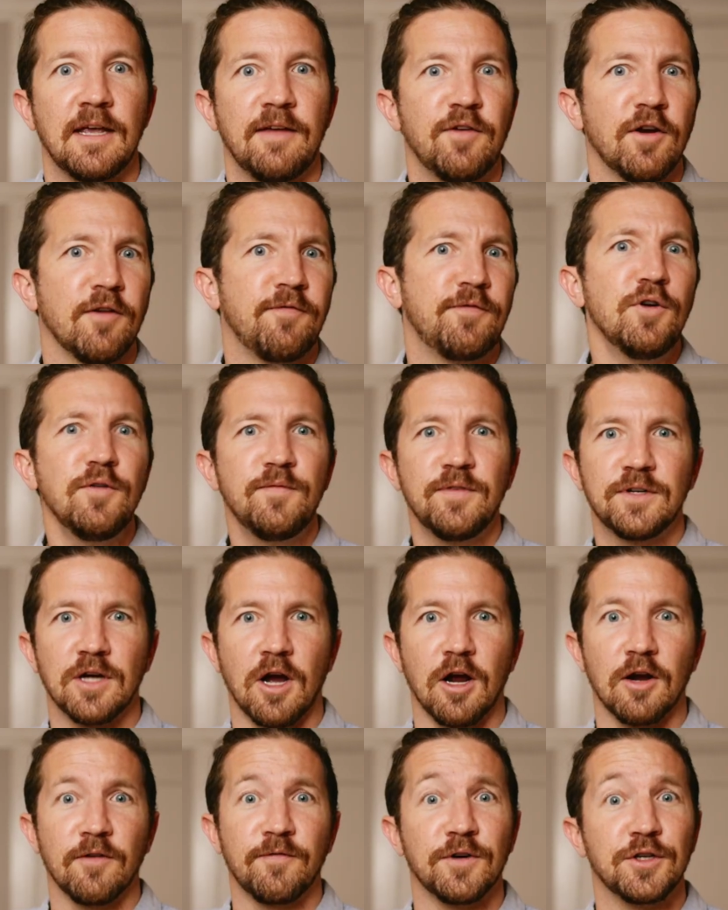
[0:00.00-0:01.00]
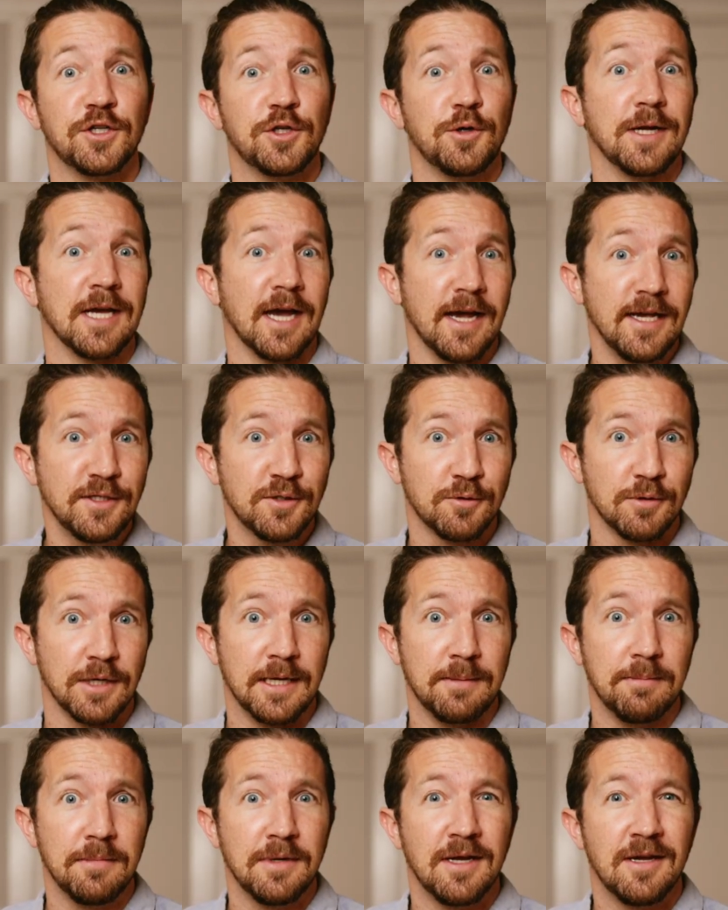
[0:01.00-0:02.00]
If you're a food photographer shooting ice
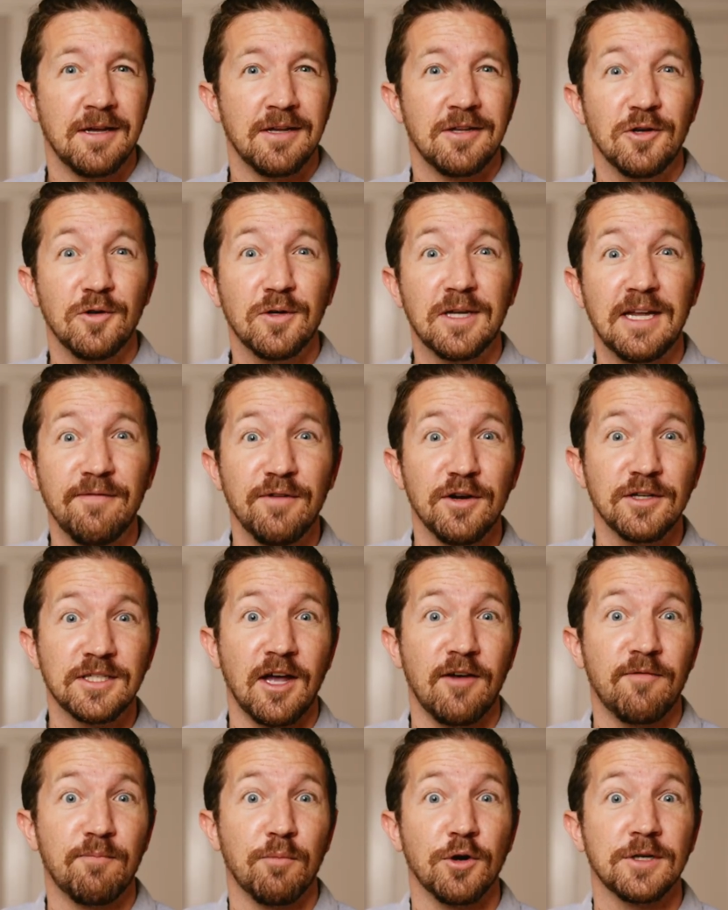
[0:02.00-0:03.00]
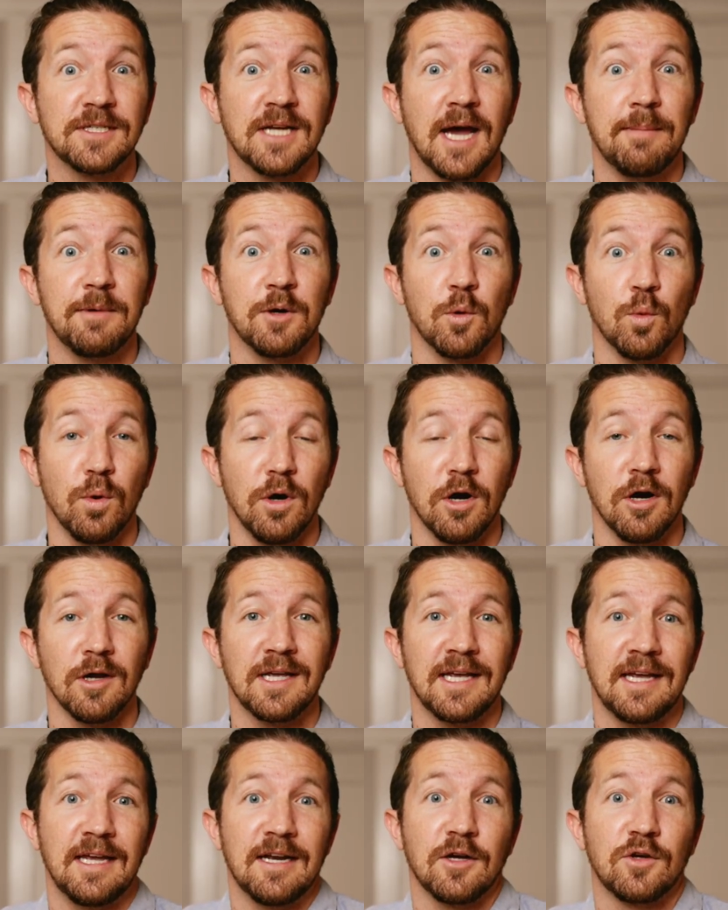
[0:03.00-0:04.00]
cream, you'll give yourself more time to
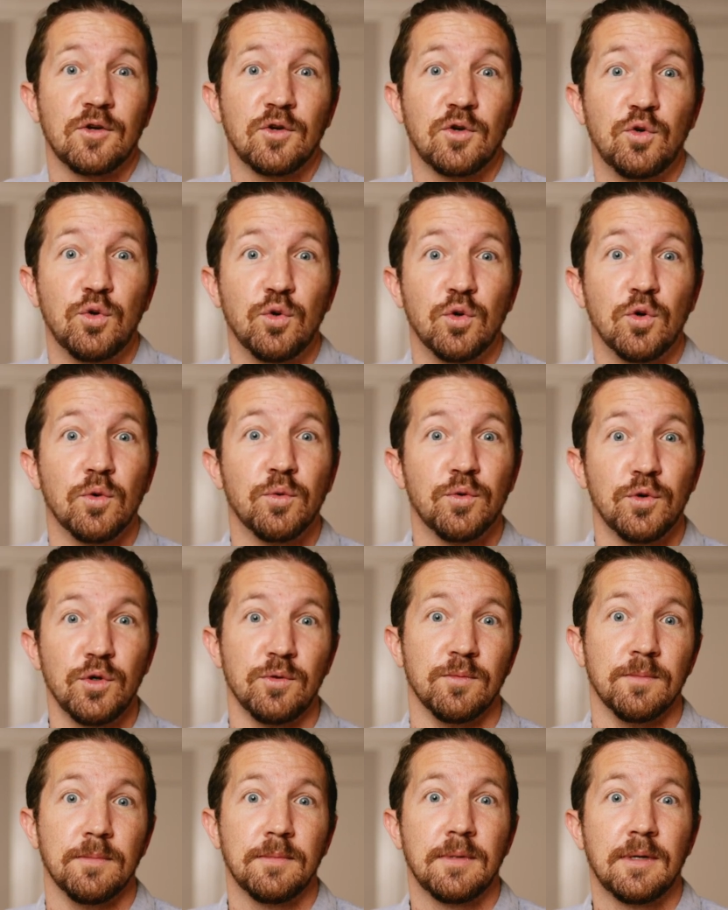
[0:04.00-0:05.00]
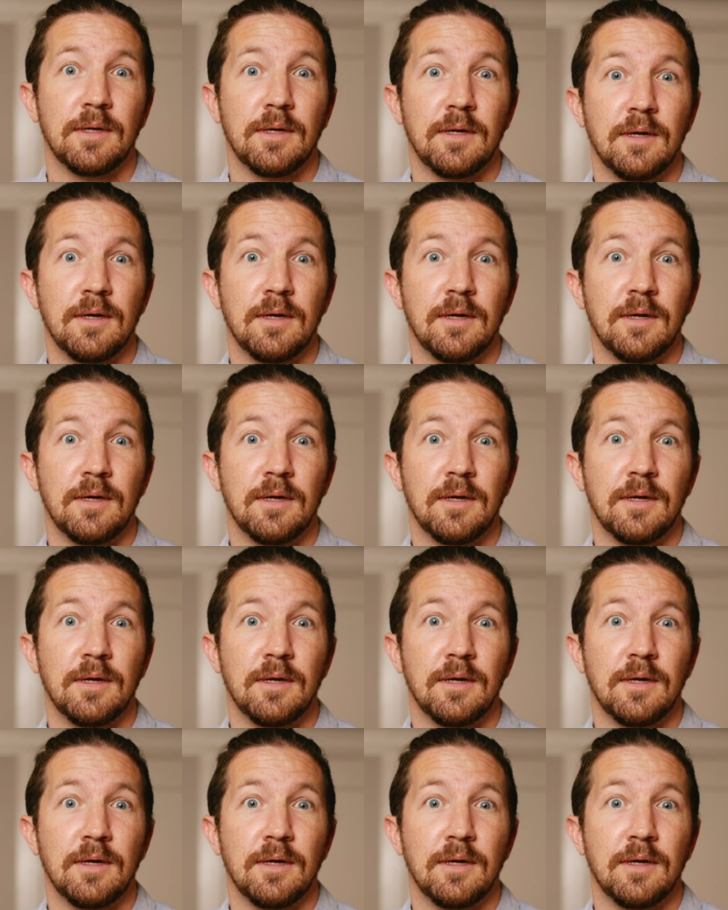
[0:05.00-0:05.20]
work in a cool room.